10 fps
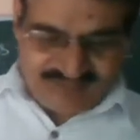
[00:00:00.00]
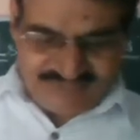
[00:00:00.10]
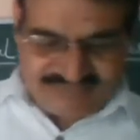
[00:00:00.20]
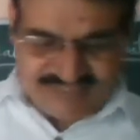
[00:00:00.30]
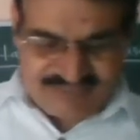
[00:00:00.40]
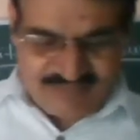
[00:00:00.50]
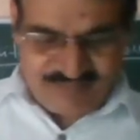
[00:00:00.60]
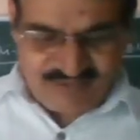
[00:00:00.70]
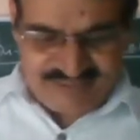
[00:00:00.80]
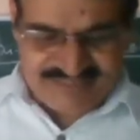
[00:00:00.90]
fiscal
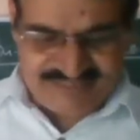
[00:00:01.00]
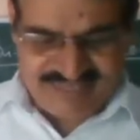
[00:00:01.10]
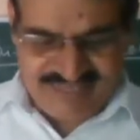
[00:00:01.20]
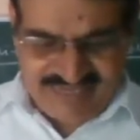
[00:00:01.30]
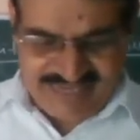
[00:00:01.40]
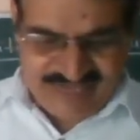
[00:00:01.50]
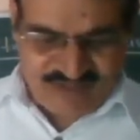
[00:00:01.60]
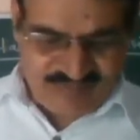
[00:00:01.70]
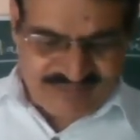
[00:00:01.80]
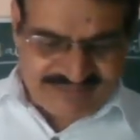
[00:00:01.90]
policy
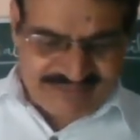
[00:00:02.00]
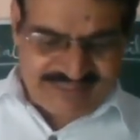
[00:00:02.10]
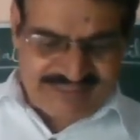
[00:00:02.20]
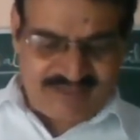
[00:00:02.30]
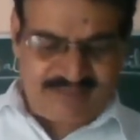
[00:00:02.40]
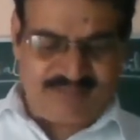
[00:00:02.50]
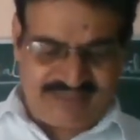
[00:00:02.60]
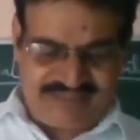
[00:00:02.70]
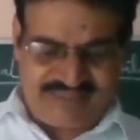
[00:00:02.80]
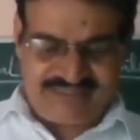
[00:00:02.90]
accumulated enough
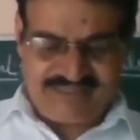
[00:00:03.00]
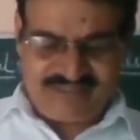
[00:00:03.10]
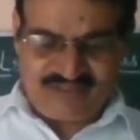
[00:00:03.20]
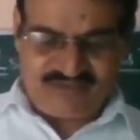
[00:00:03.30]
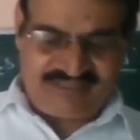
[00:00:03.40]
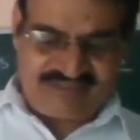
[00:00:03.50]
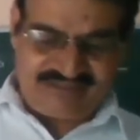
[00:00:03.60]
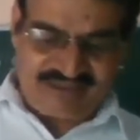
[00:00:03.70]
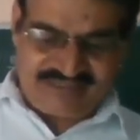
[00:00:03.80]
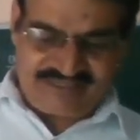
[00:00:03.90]
money to
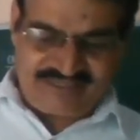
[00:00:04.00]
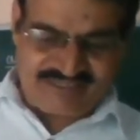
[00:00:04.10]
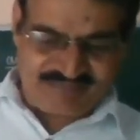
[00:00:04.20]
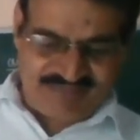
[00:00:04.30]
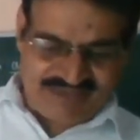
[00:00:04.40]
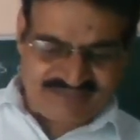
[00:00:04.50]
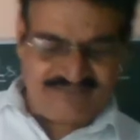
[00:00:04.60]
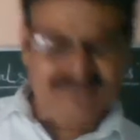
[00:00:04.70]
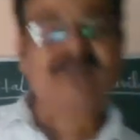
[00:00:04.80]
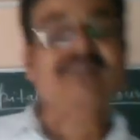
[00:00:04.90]
indulge his
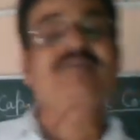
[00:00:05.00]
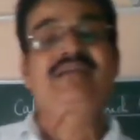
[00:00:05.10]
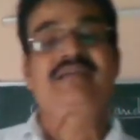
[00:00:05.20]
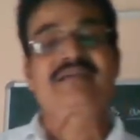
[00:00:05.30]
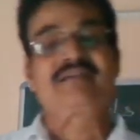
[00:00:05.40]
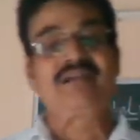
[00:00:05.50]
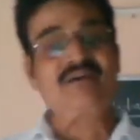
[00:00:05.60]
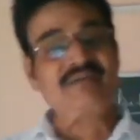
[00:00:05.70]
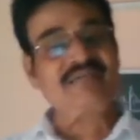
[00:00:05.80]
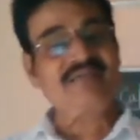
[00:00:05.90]
passion for the building.
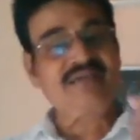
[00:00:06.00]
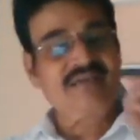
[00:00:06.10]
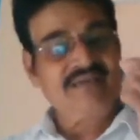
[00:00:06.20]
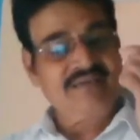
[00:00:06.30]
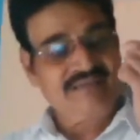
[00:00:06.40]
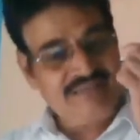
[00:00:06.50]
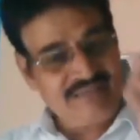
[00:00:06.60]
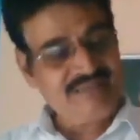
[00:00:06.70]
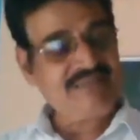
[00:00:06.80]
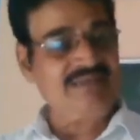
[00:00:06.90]

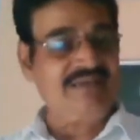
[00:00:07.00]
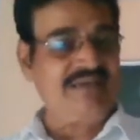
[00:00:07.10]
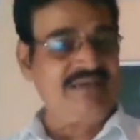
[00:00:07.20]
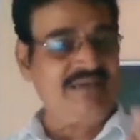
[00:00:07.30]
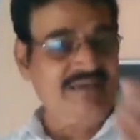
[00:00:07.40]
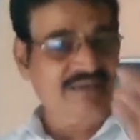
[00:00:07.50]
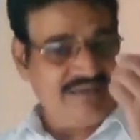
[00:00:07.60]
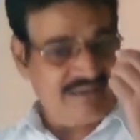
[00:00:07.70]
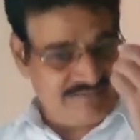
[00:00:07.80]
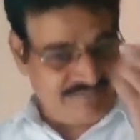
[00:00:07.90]
He
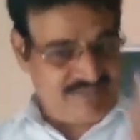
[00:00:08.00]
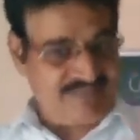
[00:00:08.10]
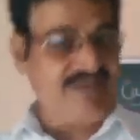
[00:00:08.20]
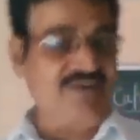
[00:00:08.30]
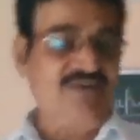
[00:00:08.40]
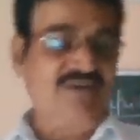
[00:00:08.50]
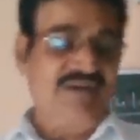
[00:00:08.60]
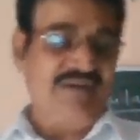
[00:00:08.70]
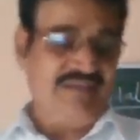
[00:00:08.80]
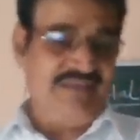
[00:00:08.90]
now
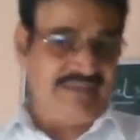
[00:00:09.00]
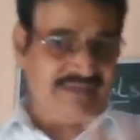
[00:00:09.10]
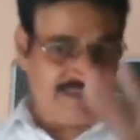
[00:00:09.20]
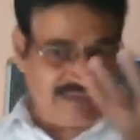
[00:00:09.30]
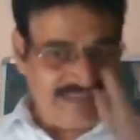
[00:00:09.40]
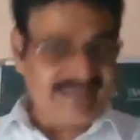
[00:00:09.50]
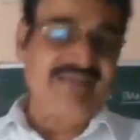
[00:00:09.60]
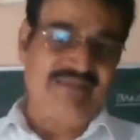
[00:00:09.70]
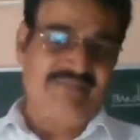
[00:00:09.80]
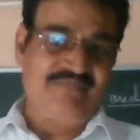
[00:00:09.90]
he
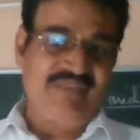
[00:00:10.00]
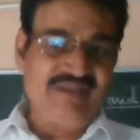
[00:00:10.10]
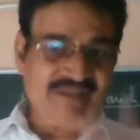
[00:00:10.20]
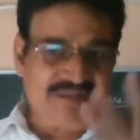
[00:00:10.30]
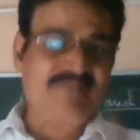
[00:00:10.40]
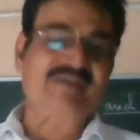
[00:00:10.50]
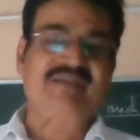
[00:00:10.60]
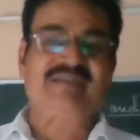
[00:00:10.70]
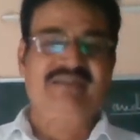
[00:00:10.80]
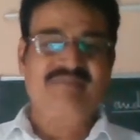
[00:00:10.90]
collected enough
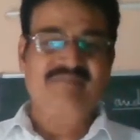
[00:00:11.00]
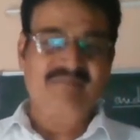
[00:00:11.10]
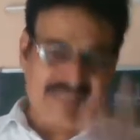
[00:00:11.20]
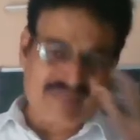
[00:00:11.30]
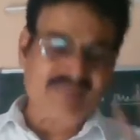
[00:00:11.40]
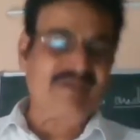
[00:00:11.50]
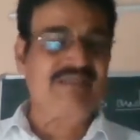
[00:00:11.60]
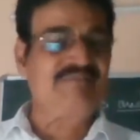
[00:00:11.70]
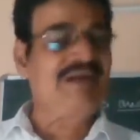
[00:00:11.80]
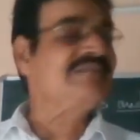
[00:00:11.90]
money, much
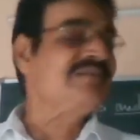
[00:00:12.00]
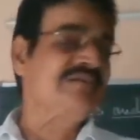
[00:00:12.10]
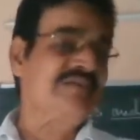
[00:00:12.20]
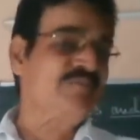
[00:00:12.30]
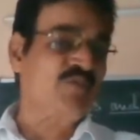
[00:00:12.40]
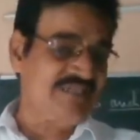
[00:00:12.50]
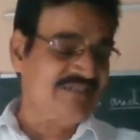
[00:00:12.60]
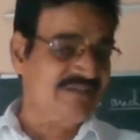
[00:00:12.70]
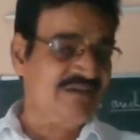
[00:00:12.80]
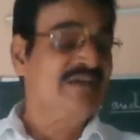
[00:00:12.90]
money by the
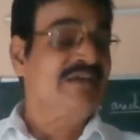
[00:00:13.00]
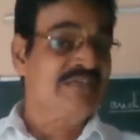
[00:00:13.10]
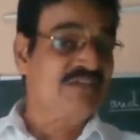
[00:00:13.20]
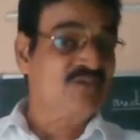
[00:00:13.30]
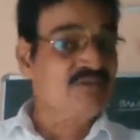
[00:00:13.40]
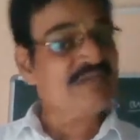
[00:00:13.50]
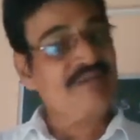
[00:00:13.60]
imposing the huge